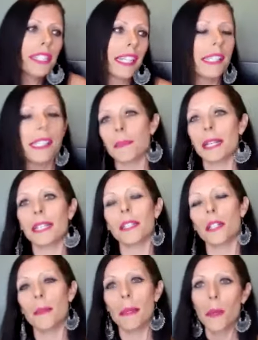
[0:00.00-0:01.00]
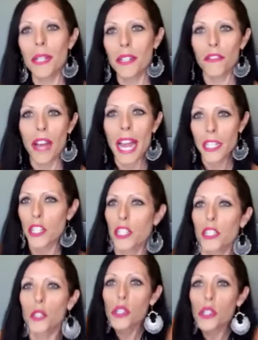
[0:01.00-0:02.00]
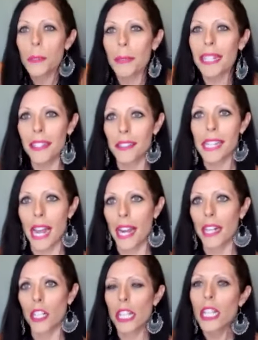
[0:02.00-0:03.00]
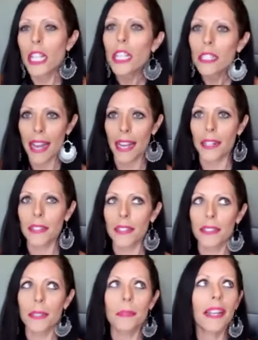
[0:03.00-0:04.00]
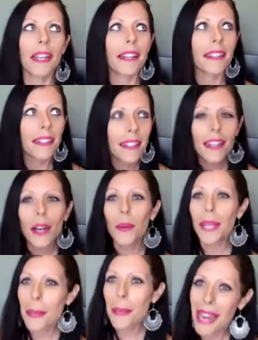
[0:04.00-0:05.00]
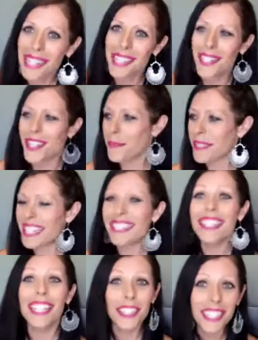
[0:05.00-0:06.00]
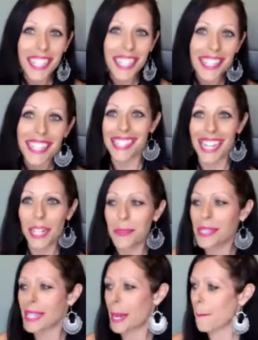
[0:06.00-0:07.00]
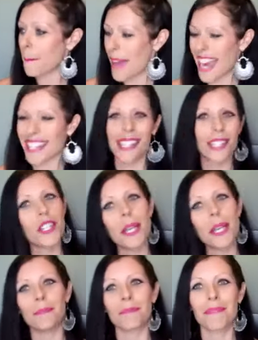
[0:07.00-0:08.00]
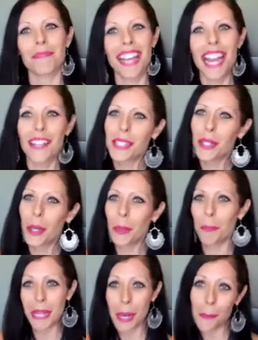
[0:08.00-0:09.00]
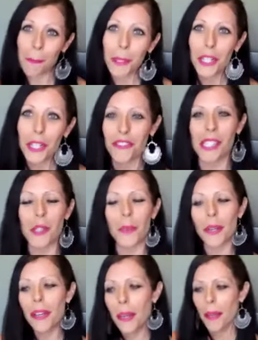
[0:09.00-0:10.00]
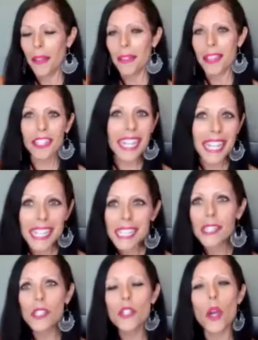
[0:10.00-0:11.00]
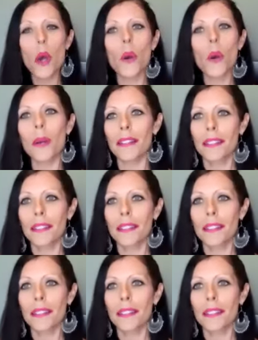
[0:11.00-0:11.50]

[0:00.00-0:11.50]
legs could be a little bit more defined, your glutes could be a little tighter, a little higher. And I'm like, okay, back to the gym. That literally the next day it was like, back to the gym. I have to go become perfect. So there is no,